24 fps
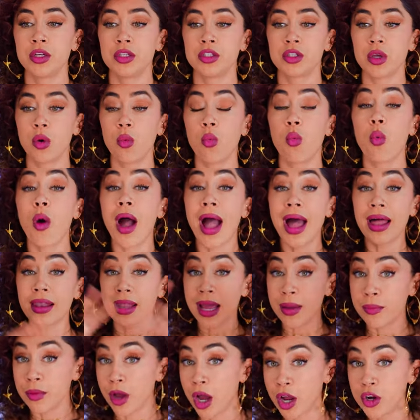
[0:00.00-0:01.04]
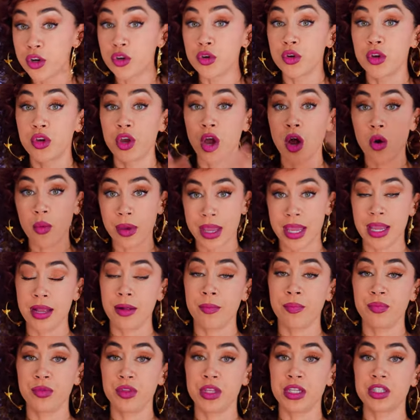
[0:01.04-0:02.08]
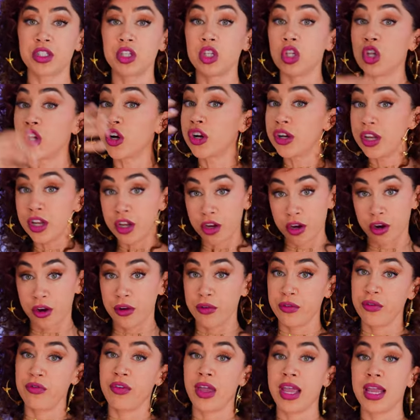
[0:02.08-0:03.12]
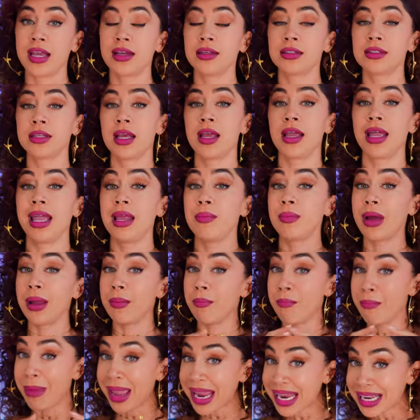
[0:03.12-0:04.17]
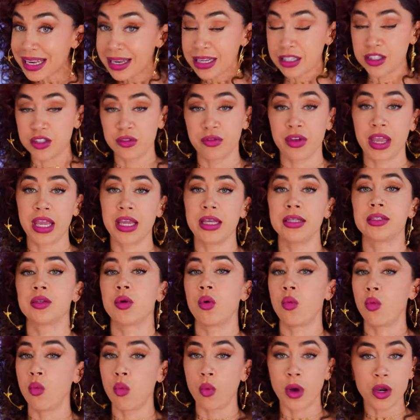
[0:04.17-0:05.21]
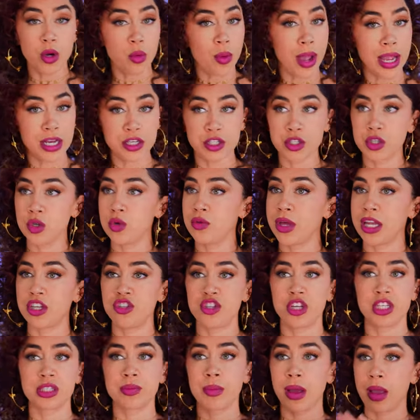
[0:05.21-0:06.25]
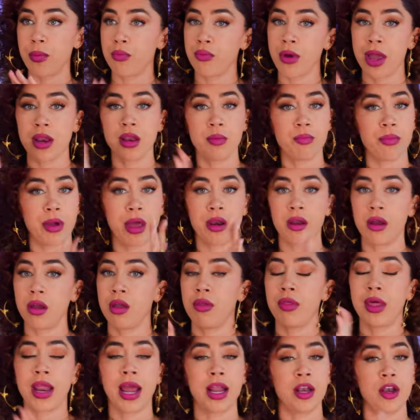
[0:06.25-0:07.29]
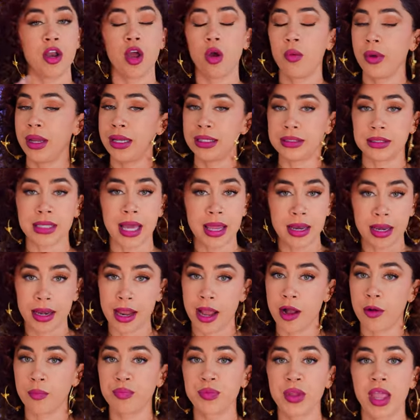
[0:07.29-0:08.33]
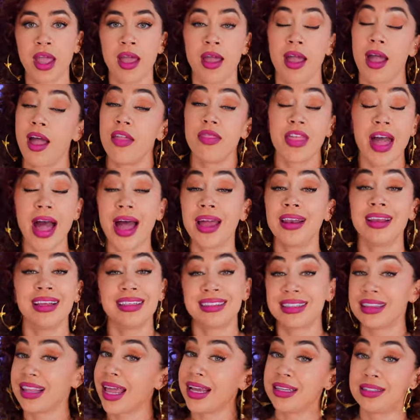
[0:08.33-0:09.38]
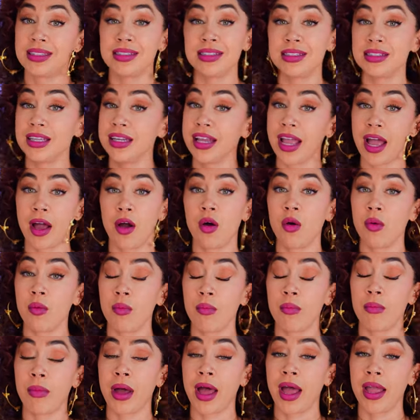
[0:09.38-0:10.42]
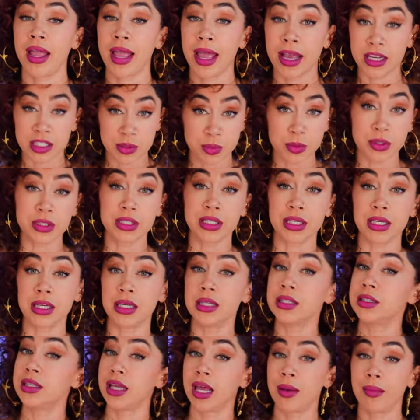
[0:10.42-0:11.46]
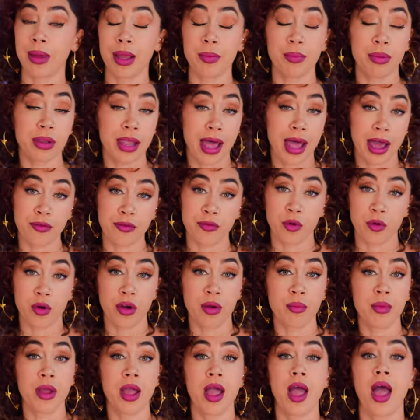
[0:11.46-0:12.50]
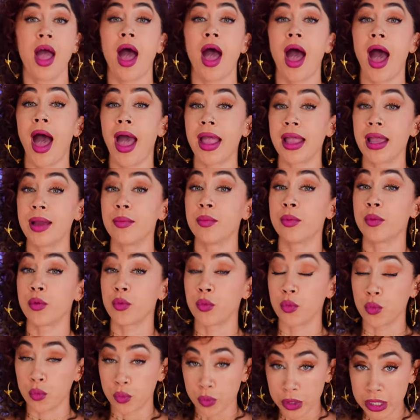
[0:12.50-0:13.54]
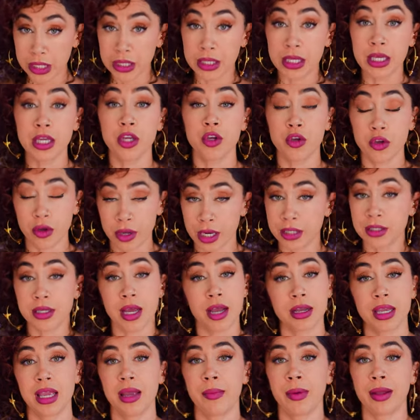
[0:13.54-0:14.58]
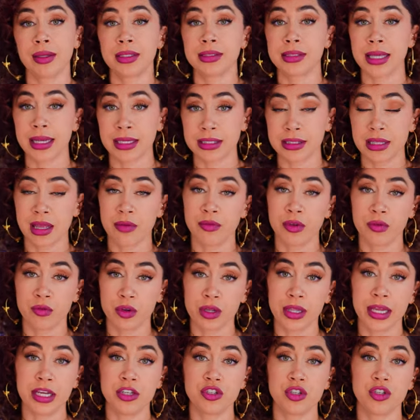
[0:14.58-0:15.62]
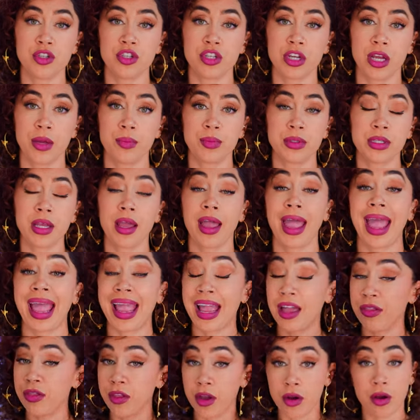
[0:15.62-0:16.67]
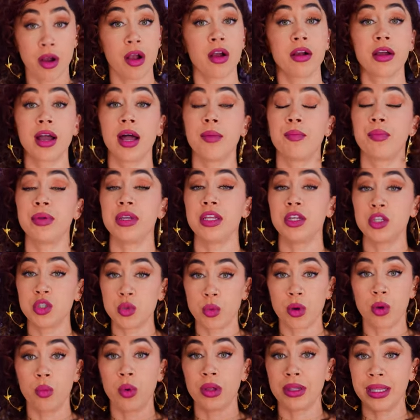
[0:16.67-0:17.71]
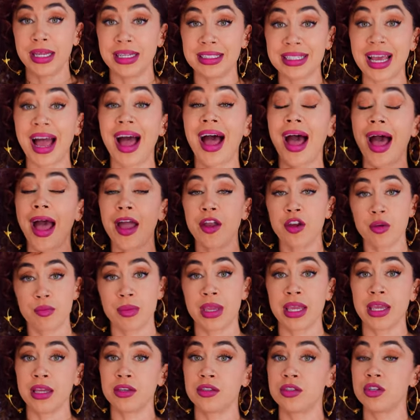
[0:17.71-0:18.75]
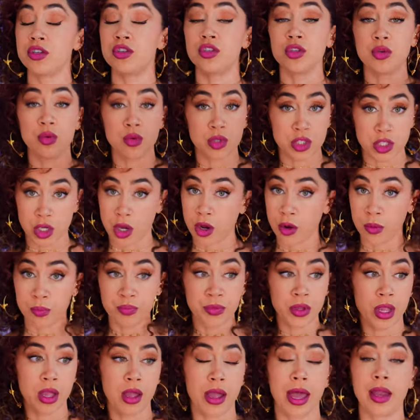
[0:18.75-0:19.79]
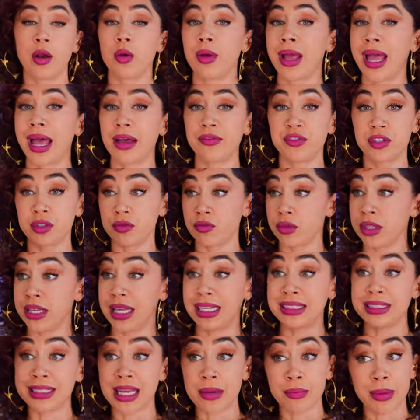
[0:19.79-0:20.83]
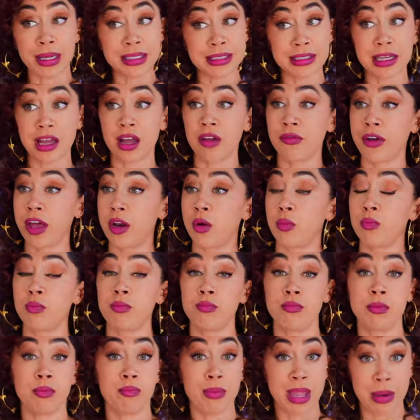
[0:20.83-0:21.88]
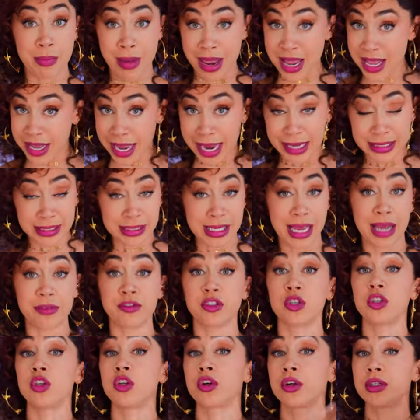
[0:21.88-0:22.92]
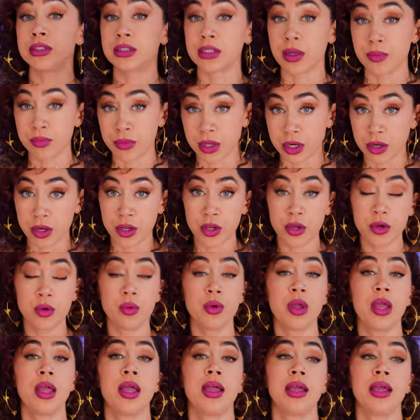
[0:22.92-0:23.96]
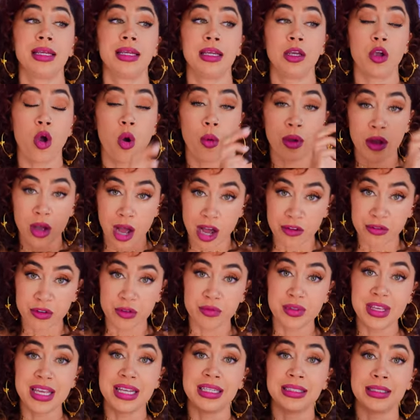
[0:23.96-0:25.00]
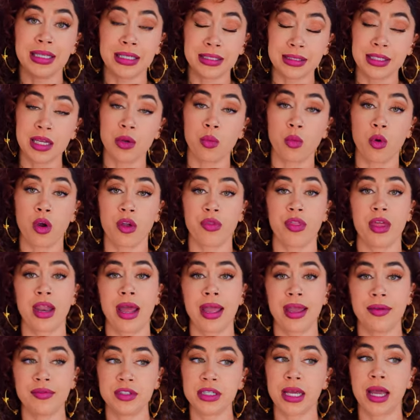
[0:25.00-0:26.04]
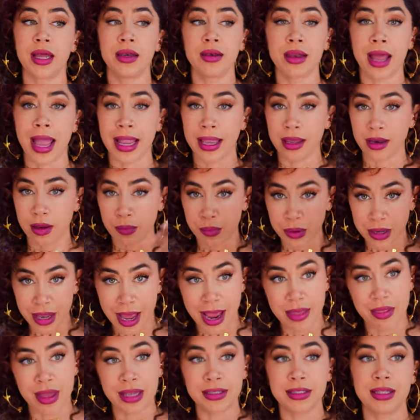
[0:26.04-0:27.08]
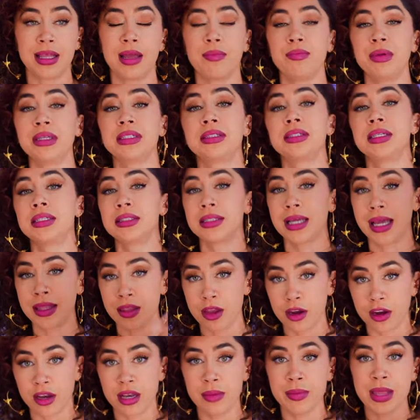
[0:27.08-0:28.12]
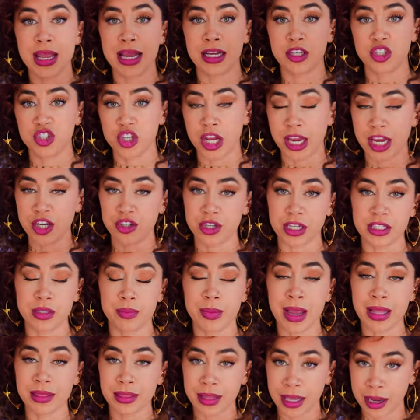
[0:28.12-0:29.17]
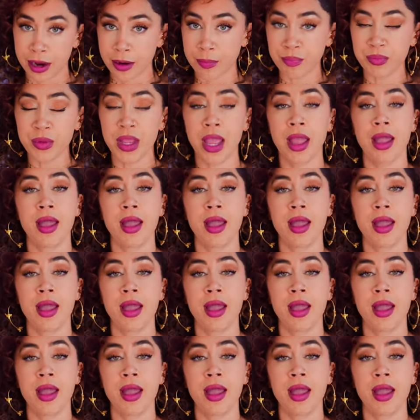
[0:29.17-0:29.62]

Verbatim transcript: So while I'm undergoing this learning curve phase, in my maintenance phase, what do I do that's just my bread and butter that I know inside and out? And that is licensing out my expertise and my platform. I am really good at talking about sex, love, and relationships and there are companies who are willing to hire me to do so. I don't have to really extend myself. I don't, in many cases, have to learn something new. Going off of the existing work that I have done, I can apply that to that business and there can be exchange that's met there.